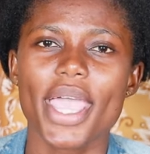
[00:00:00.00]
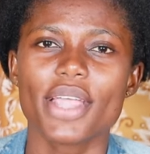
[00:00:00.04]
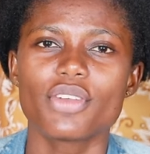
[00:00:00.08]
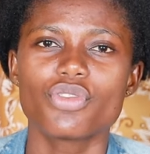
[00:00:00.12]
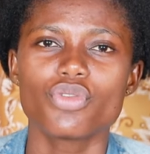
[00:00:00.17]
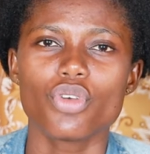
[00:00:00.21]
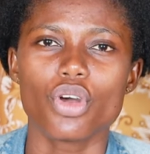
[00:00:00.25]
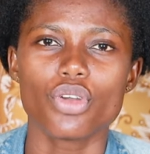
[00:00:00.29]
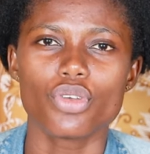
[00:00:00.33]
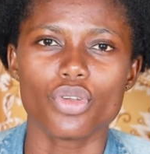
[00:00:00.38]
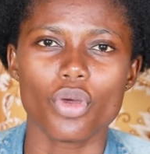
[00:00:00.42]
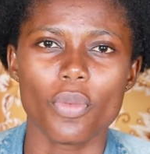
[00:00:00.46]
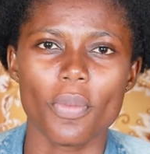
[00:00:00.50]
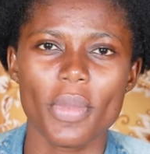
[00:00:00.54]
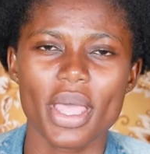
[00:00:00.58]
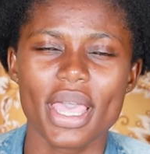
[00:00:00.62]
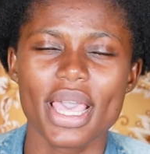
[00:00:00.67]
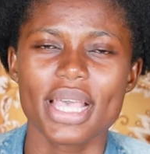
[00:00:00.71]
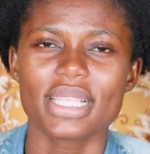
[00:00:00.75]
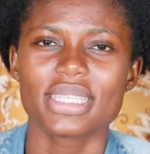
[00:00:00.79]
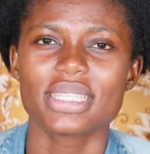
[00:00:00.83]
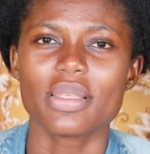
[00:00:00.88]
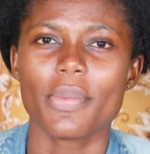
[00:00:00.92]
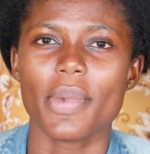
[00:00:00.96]
Pedro
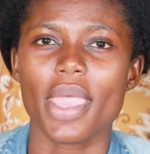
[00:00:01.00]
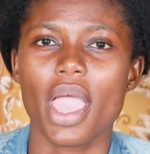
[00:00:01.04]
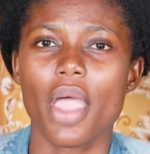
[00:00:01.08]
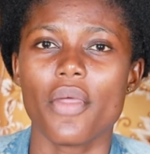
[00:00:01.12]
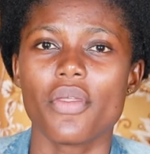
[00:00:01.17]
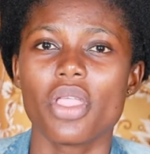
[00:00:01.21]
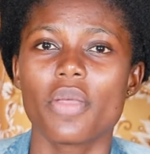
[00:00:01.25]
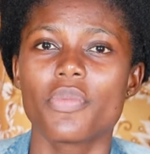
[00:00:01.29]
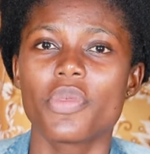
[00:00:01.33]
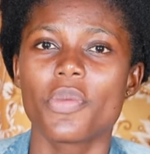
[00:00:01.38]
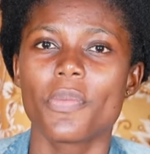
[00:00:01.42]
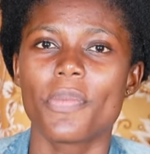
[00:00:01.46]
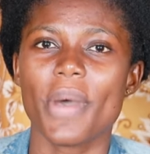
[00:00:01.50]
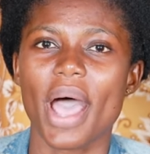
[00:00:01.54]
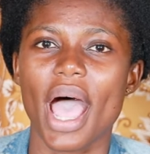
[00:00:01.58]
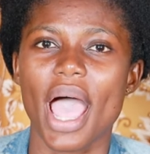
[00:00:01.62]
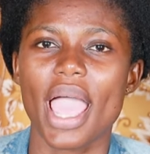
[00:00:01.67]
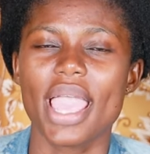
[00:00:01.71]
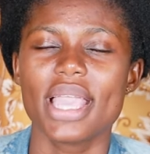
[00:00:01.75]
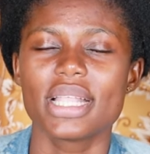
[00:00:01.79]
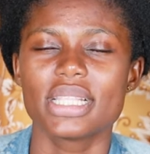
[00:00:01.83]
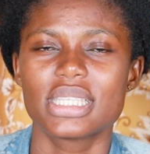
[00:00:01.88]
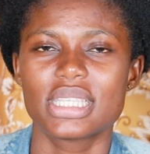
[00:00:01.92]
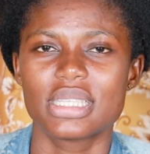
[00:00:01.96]
nom, sname a baby
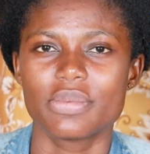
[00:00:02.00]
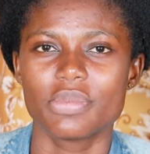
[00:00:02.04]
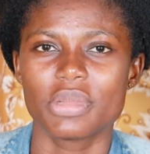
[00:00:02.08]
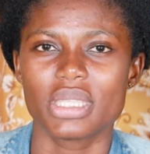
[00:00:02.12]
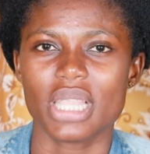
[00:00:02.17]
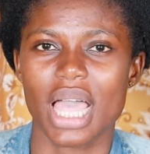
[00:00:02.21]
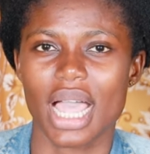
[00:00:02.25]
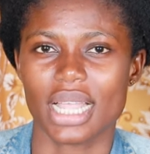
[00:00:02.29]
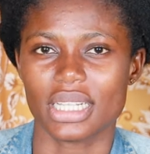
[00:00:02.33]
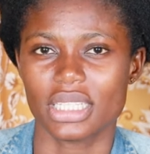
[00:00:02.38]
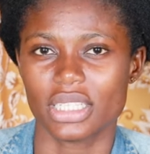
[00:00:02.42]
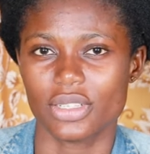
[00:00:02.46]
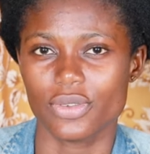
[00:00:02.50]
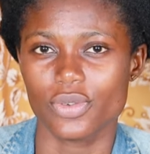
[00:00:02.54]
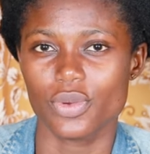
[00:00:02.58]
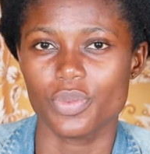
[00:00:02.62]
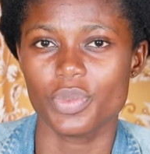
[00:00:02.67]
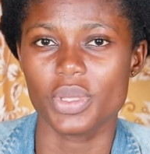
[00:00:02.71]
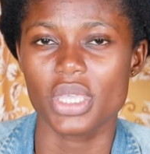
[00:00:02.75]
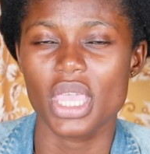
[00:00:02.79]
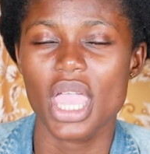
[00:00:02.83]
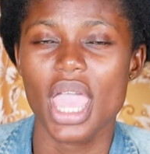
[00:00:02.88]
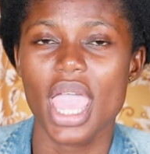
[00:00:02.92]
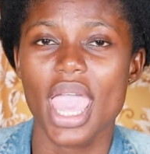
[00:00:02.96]
bar, and timina
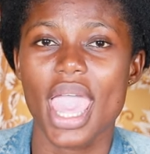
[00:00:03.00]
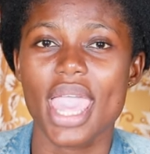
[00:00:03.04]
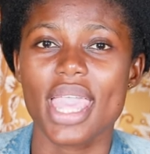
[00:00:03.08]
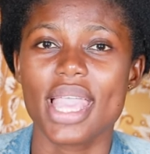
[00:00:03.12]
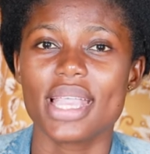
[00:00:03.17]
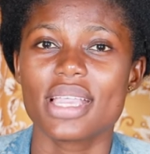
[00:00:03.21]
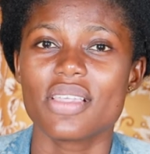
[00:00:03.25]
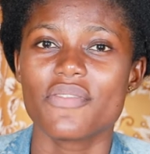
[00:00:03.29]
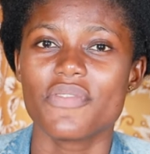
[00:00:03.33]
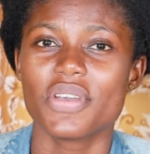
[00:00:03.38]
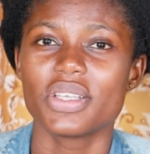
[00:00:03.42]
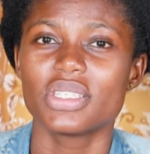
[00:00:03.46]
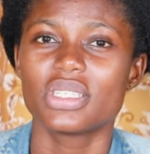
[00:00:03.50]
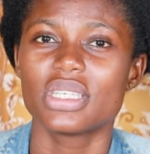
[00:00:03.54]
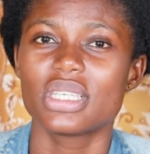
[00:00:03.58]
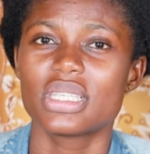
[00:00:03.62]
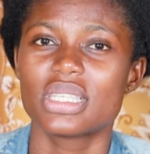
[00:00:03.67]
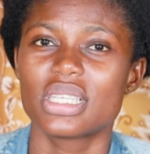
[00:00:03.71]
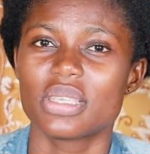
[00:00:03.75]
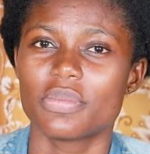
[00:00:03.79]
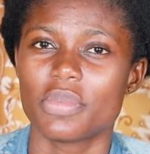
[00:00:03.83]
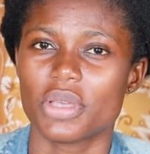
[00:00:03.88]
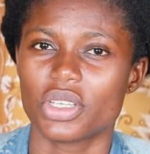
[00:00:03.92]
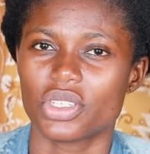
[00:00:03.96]
children. A give a
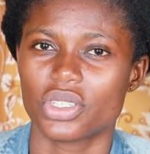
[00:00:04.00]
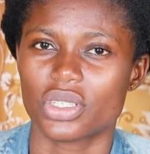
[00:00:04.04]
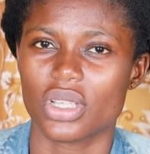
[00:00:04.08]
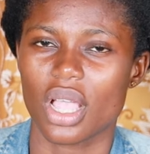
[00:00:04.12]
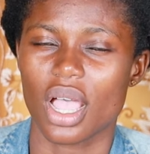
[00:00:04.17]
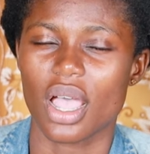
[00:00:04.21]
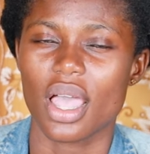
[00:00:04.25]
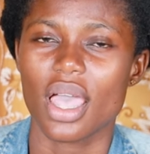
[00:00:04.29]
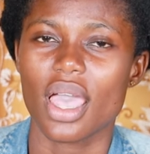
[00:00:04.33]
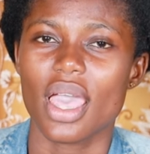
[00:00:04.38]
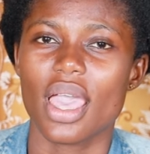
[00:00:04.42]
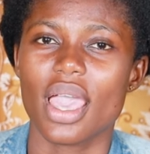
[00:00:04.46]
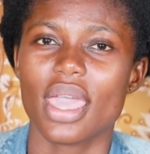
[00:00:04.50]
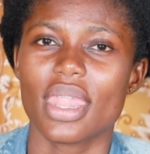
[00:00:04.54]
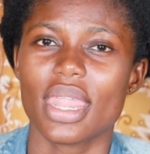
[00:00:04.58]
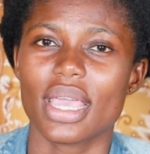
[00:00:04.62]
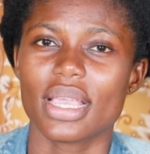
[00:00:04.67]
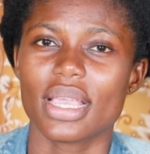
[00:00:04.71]
GC mixture